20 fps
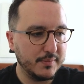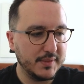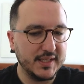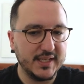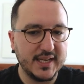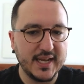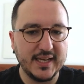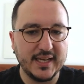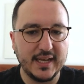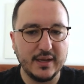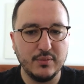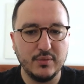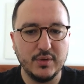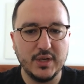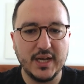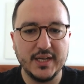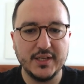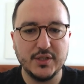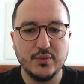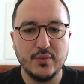Then I would
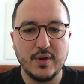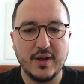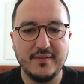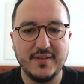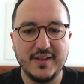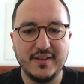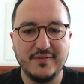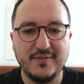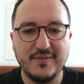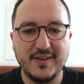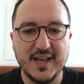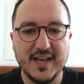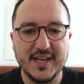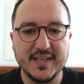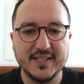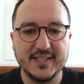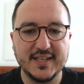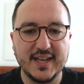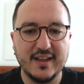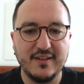like to have a
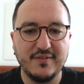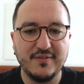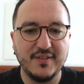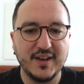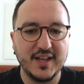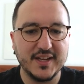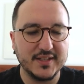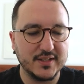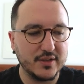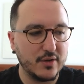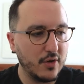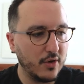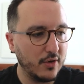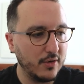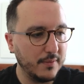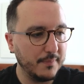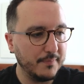flex call,